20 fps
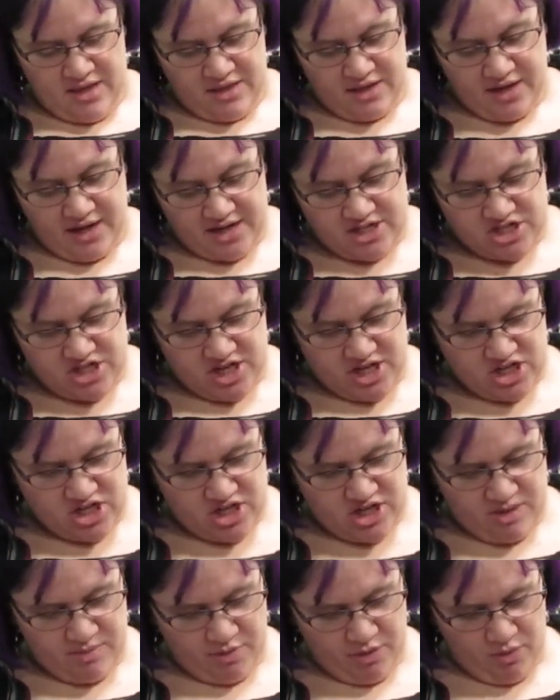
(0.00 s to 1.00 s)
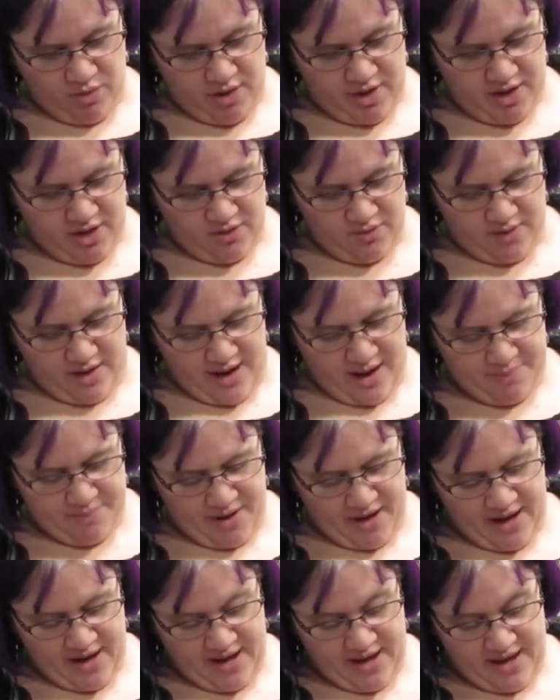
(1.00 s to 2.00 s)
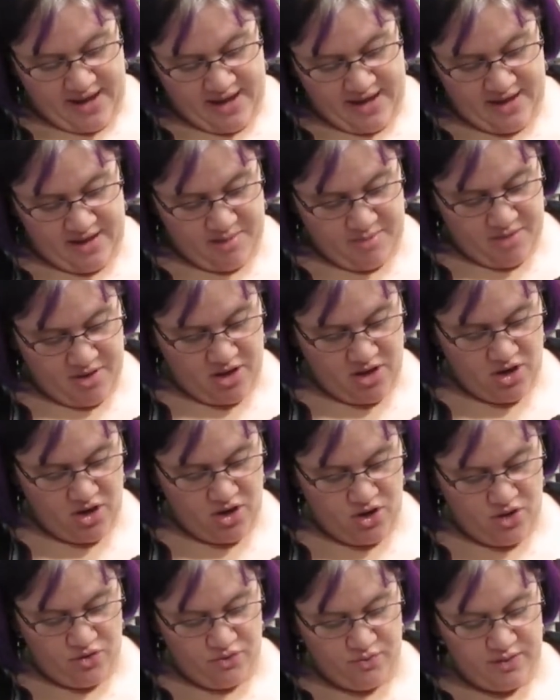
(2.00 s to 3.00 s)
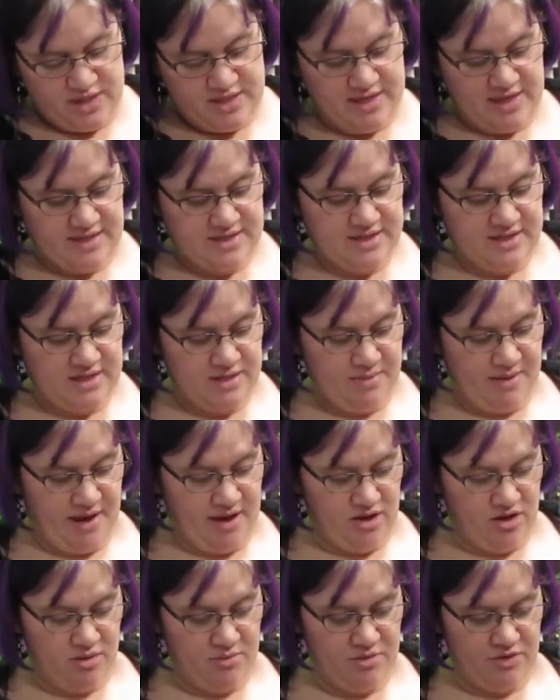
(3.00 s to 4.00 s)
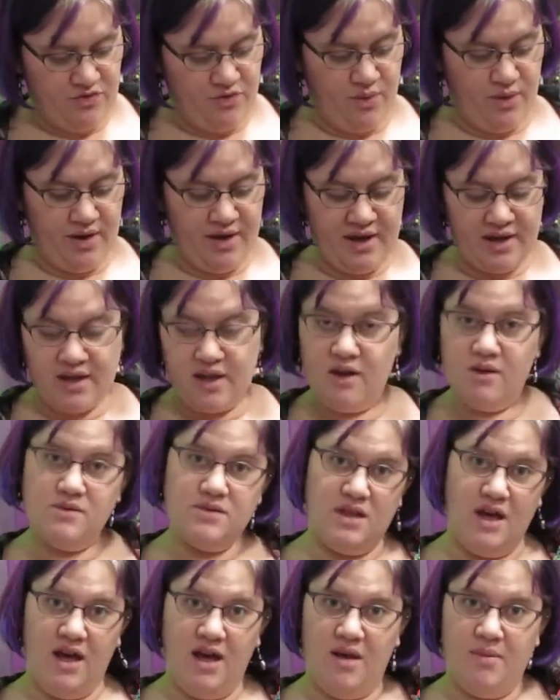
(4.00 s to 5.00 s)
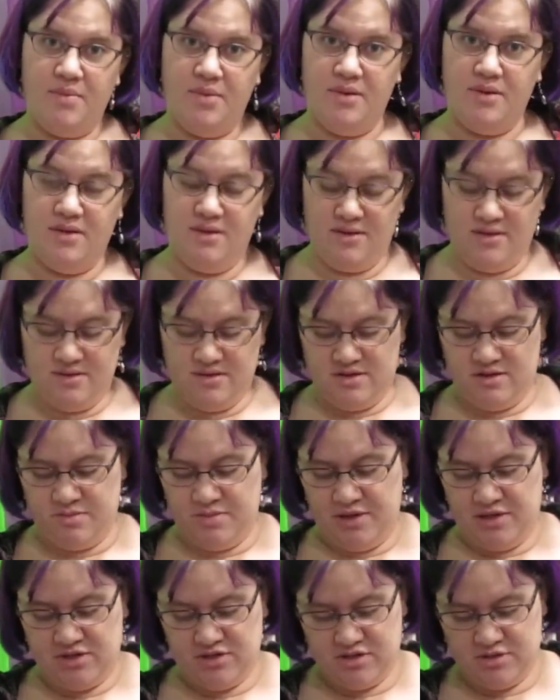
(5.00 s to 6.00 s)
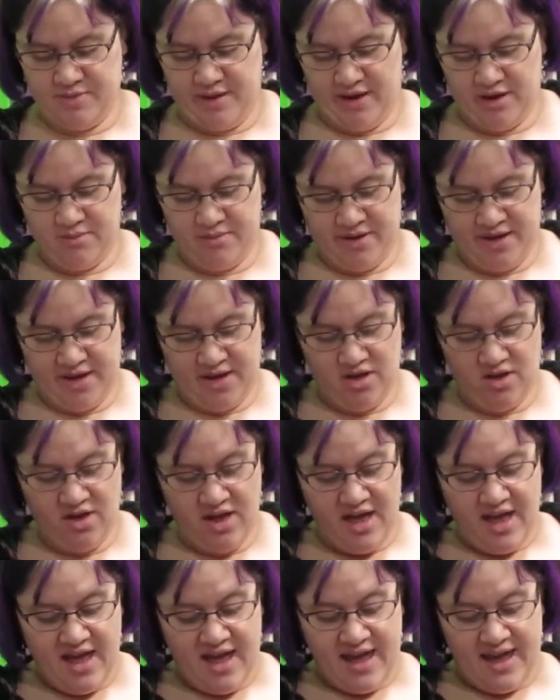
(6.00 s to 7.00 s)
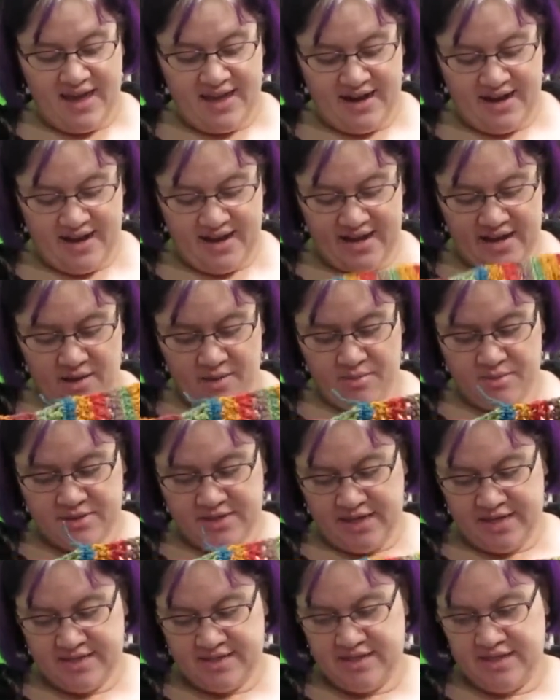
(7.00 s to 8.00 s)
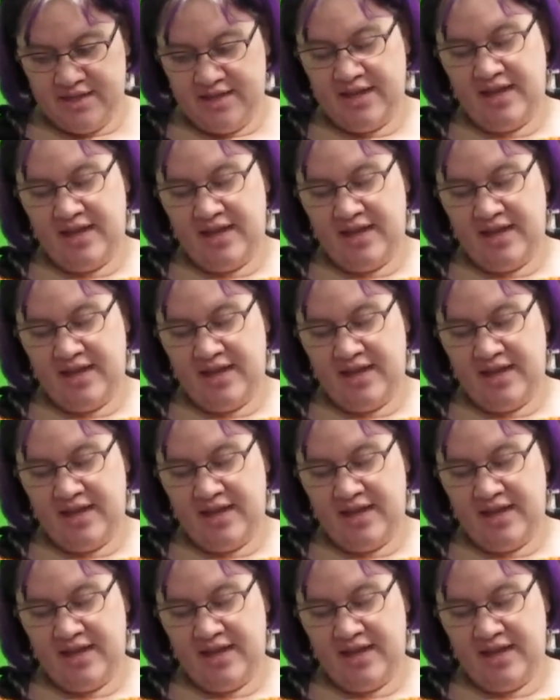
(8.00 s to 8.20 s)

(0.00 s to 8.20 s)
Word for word: the cogitation number one wrap, I am retesting the pattern before it goes up into Peachlet's Pattern Pile. And I am testing